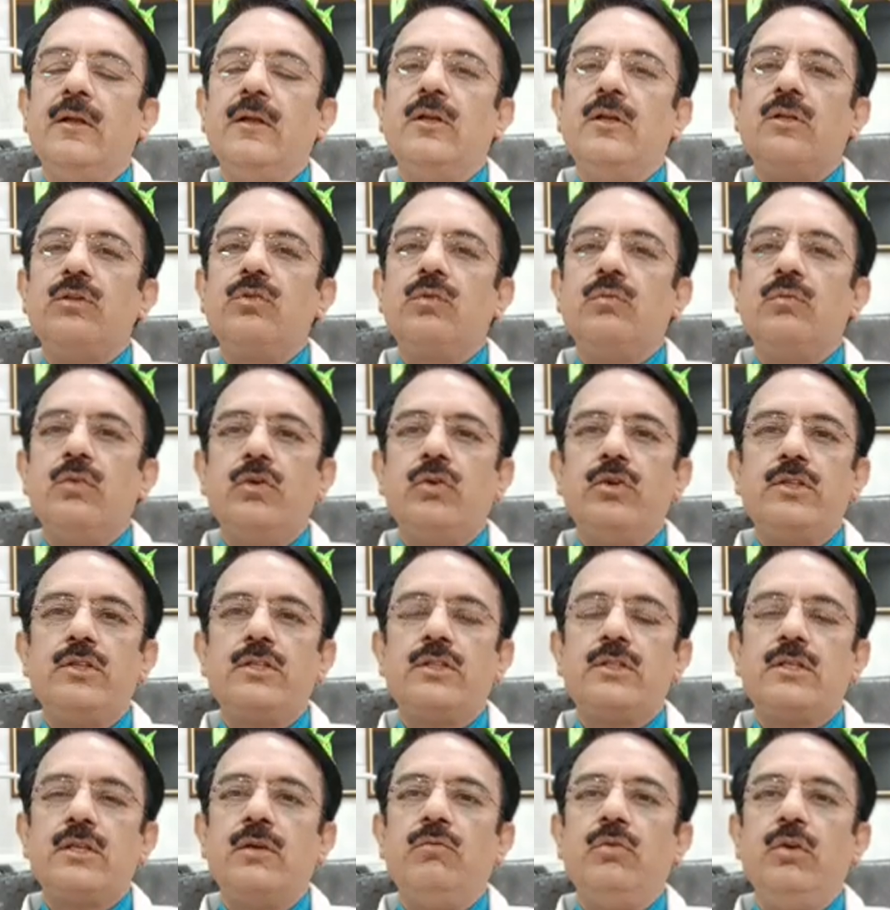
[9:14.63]
So
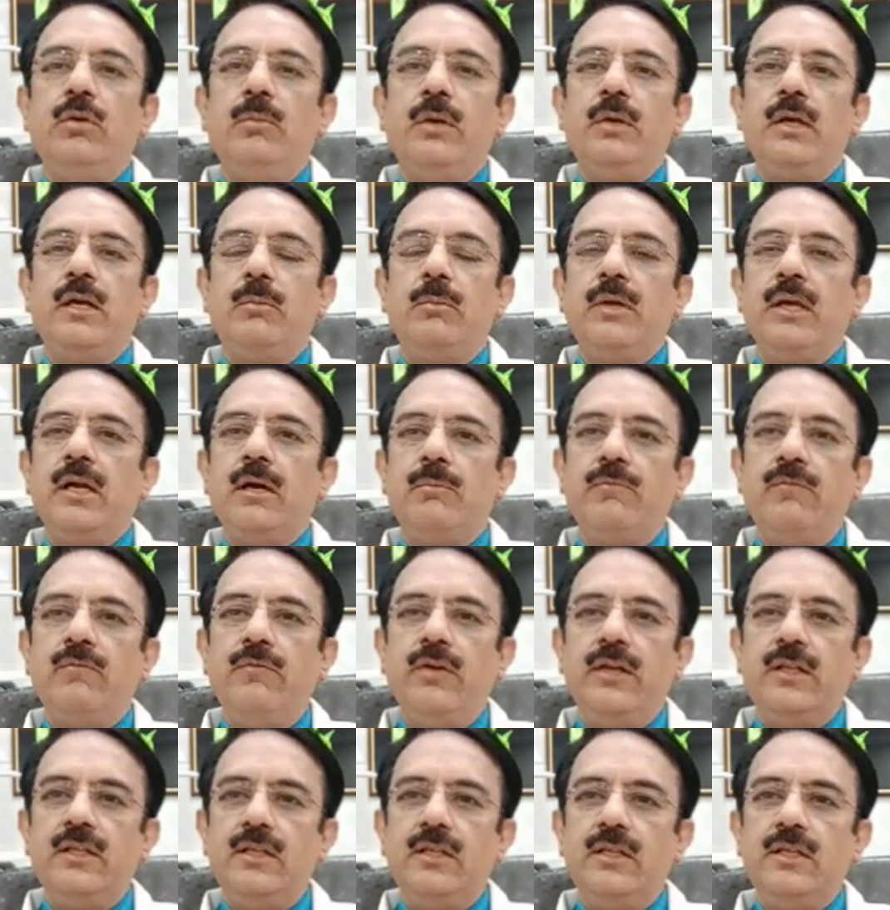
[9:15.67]
viewers, we'll be coming up
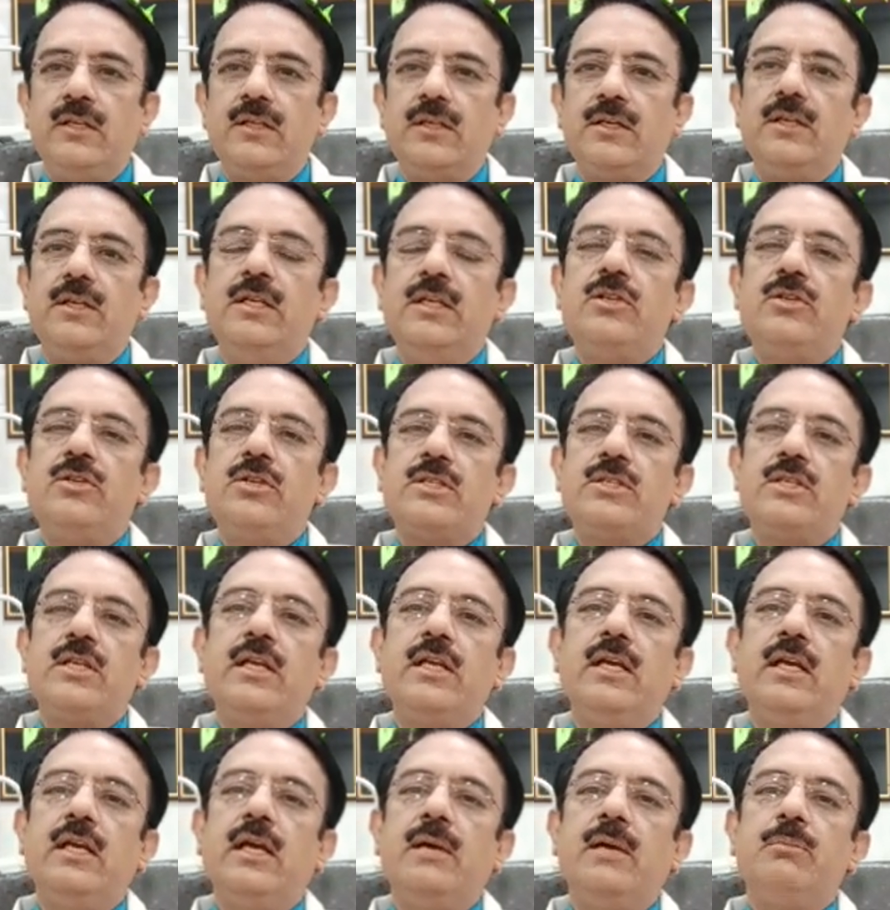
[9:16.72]
with
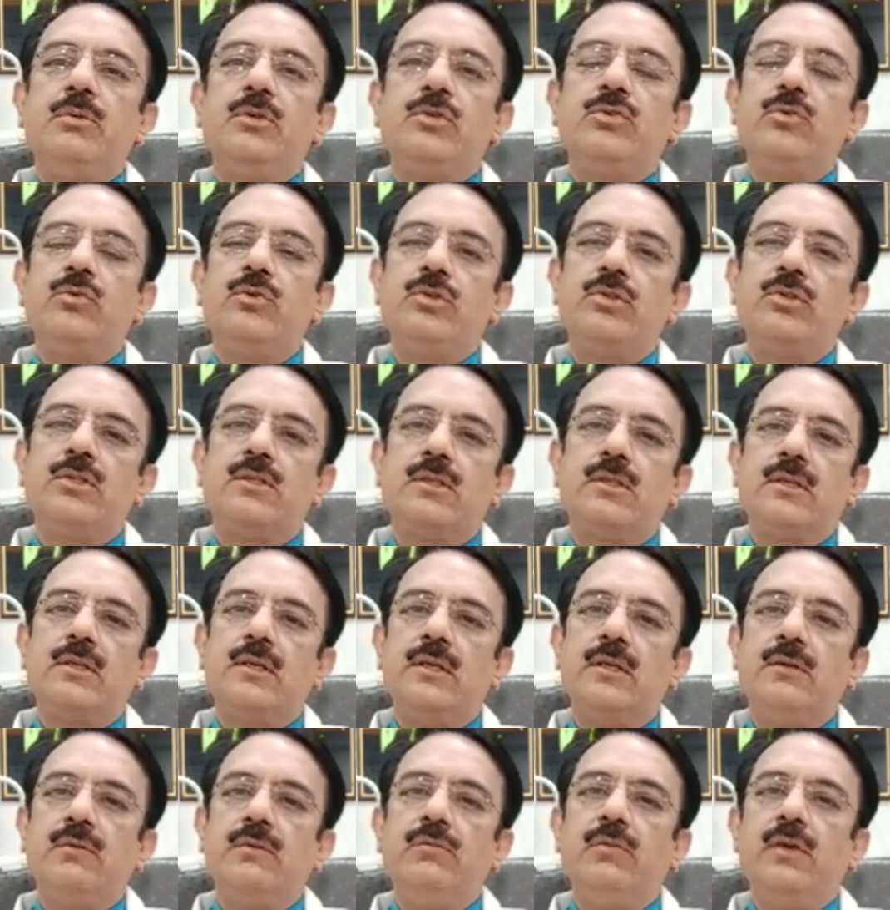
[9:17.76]
interesting episodes
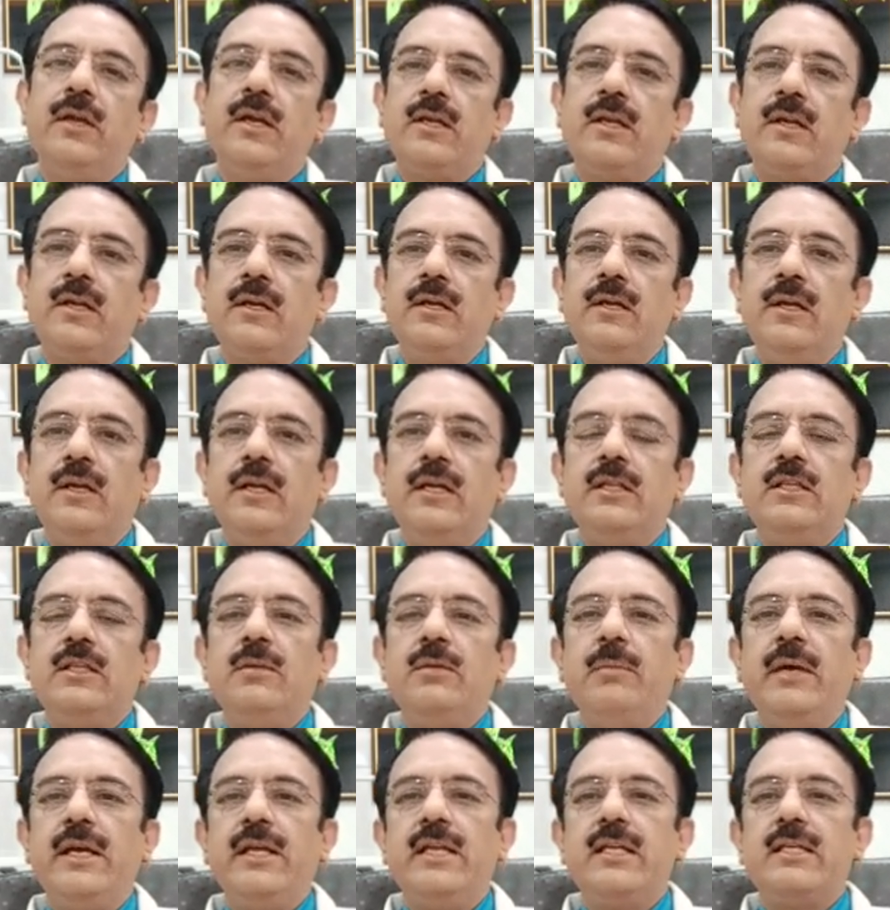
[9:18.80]
where the
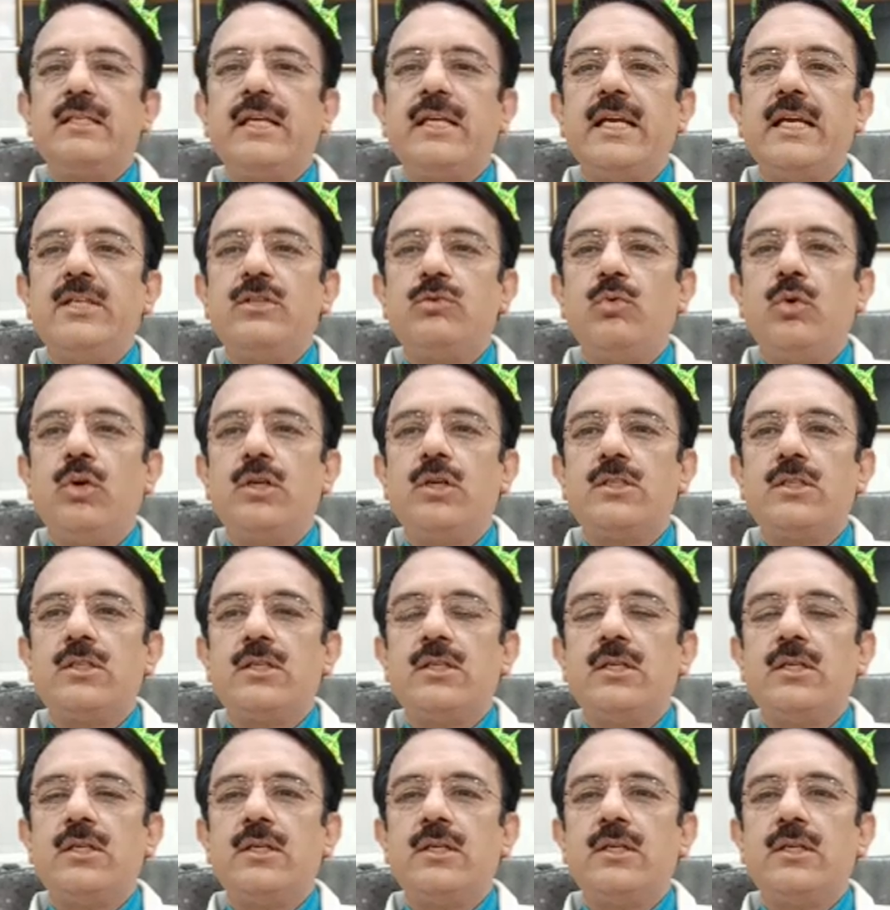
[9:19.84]
medical science was